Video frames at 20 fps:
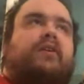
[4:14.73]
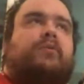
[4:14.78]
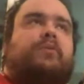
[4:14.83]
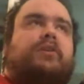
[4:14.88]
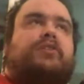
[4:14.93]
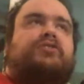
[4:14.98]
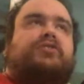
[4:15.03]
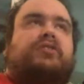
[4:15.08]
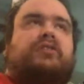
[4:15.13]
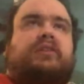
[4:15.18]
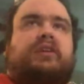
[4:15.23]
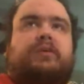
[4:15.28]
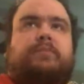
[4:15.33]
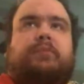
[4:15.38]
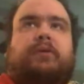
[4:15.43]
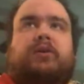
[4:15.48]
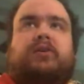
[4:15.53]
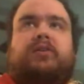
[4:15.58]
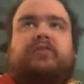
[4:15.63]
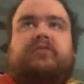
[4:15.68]
originally
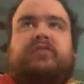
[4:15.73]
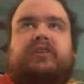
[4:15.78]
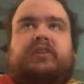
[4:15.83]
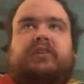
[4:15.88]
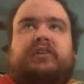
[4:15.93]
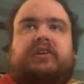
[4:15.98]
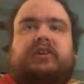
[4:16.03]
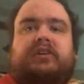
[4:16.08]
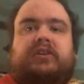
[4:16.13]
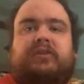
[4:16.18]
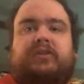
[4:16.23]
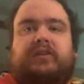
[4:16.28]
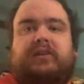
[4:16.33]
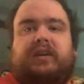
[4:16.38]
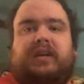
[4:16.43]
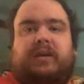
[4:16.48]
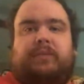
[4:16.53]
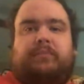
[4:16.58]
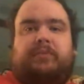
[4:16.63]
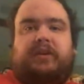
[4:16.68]
part of an Indiegogo
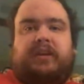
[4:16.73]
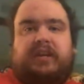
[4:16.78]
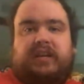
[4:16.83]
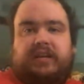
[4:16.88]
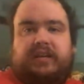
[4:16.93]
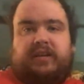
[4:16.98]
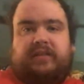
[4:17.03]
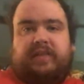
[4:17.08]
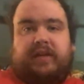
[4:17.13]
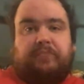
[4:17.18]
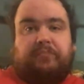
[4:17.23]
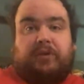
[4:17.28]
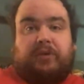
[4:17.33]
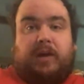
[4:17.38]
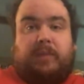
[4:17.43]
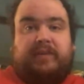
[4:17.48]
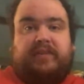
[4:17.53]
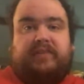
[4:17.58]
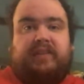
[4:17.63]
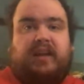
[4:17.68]
campaign that
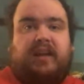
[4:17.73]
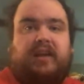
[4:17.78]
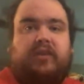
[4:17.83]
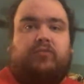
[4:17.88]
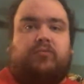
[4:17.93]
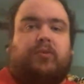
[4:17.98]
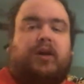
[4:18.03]
promised a